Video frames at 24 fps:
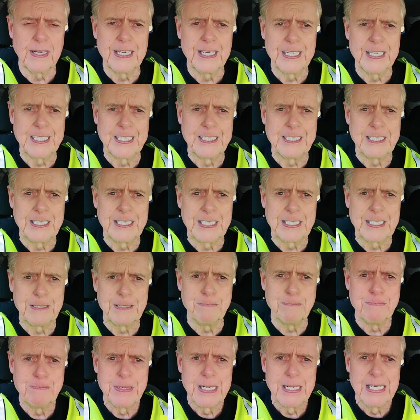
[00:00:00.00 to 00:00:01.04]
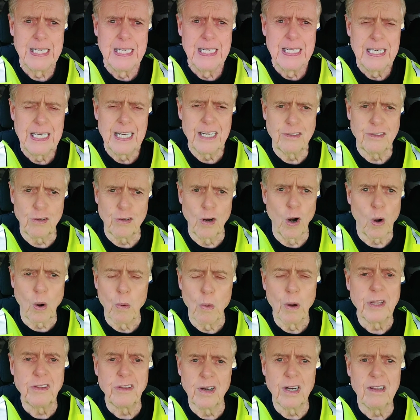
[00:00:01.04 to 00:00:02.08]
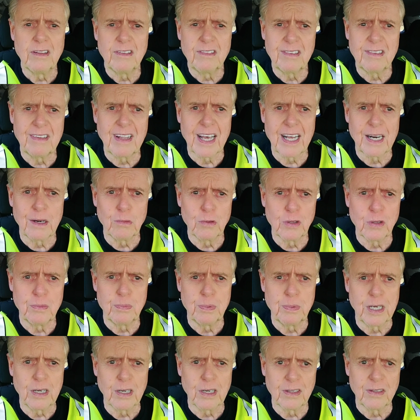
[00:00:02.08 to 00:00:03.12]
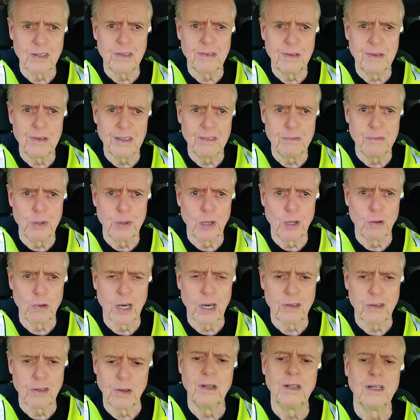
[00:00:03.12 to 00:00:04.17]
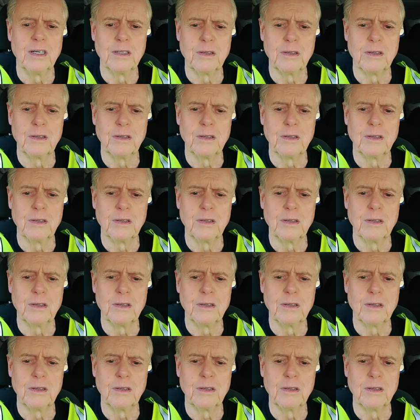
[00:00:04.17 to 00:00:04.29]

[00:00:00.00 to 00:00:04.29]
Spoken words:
And it's no coincidence that it was because of Bill Russell.